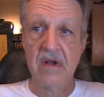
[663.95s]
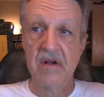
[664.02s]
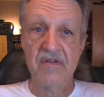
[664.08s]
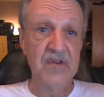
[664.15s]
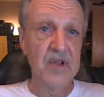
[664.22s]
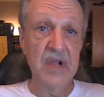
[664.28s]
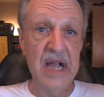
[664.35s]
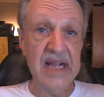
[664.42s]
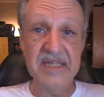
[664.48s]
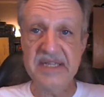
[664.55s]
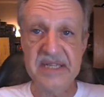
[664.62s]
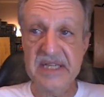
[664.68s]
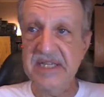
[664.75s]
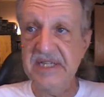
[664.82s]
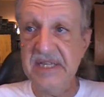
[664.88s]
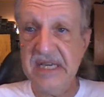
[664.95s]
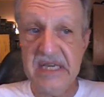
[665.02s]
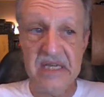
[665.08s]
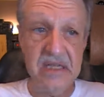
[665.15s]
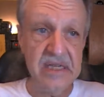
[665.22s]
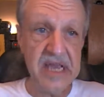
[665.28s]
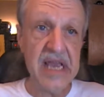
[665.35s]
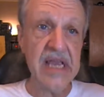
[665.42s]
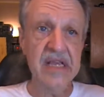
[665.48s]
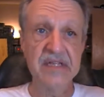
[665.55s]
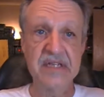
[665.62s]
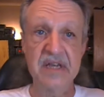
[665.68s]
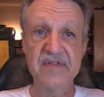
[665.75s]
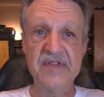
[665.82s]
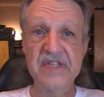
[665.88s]
For the last 16
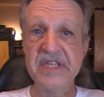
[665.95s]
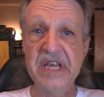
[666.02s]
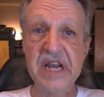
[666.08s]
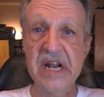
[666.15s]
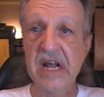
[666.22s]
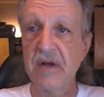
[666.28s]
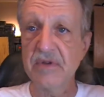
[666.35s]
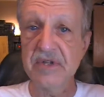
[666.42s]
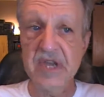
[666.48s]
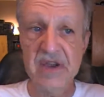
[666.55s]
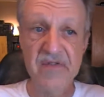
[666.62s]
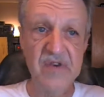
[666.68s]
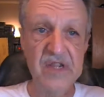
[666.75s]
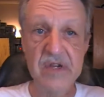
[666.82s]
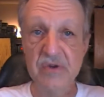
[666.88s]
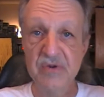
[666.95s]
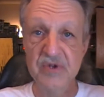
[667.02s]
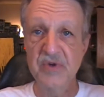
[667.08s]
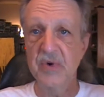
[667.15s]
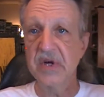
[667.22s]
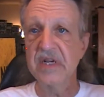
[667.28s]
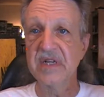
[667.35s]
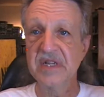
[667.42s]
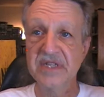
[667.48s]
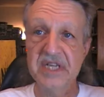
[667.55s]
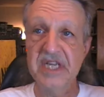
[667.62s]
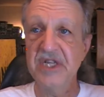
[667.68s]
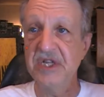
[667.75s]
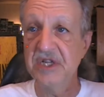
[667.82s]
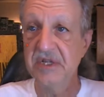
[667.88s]
days, I've sent it out to every news
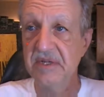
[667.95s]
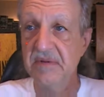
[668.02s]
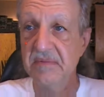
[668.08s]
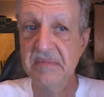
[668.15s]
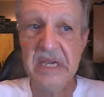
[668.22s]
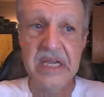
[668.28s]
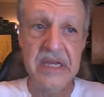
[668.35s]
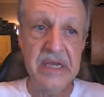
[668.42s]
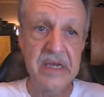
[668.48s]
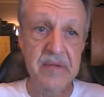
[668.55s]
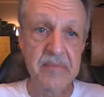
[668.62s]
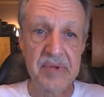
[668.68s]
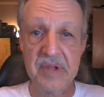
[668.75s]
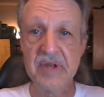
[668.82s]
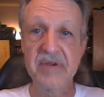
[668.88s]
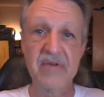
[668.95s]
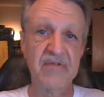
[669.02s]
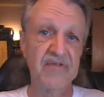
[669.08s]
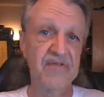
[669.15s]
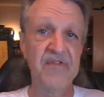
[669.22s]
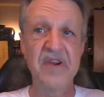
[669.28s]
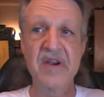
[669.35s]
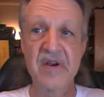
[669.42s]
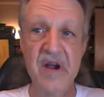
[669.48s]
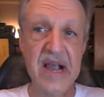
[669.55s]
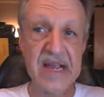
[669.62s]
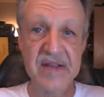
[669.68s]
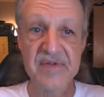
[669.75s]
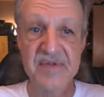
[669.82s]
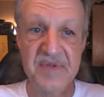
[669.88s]
organization and media and political figure I
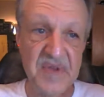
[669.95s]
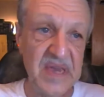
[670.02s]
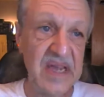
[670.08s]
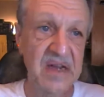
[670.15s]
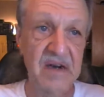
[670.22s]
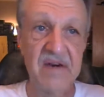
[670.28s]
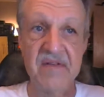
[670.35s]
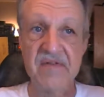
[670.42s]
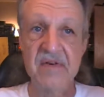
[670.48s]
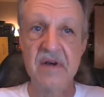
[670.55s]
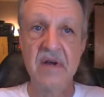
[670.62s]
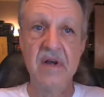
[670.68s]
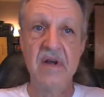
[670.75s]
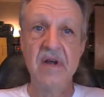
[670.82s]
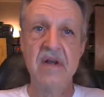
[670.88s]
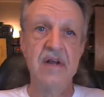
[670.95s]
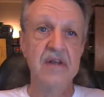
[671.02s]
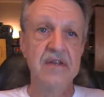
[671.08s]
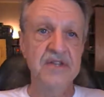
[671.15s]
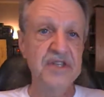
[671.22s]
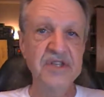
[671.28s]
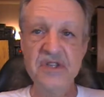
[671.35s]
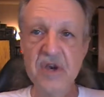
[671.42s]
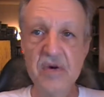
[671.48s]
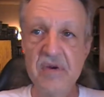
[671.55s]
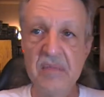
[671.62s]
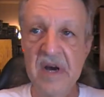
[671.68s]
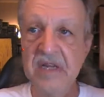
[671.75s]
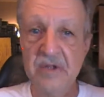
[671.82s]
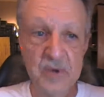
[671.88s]
can think of. Just go to
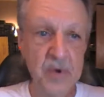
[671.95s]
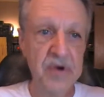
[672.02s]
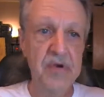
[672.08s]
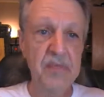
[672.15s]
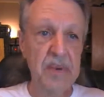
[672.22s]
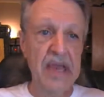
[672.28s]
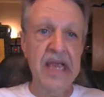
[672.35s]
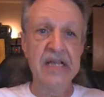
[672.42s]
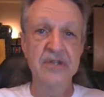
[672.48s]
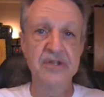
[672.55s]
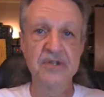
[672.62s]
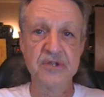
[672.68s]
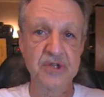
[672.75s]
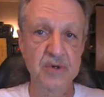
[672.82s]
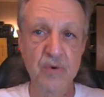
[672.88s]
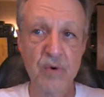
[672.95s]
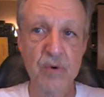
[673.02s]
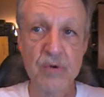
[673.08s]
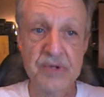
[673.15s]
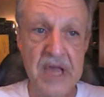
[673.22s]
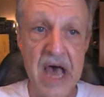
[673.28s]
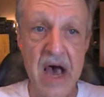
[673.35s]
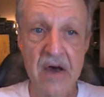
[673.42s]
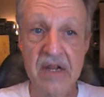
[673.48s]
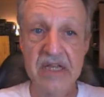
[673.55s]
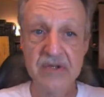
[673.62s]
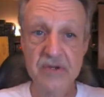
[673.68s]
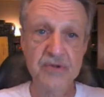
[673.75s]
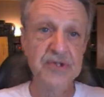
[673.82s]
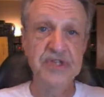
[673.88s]
my Twitter page and scroll down
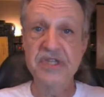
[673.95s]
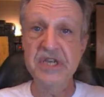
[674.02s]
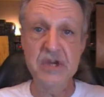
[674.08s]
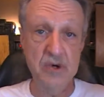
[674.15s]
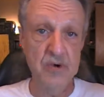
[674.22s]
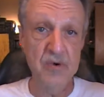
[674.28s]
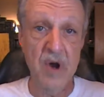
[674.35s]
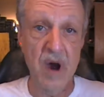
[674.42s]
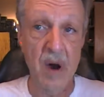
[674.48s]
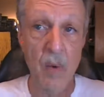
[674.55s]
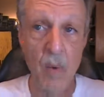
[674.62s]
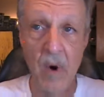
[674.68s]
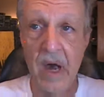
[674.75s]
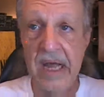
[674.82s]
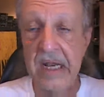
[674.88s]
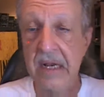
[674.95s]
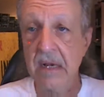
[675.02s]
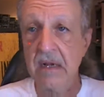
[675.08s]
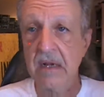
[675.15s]
and you'll see who got what.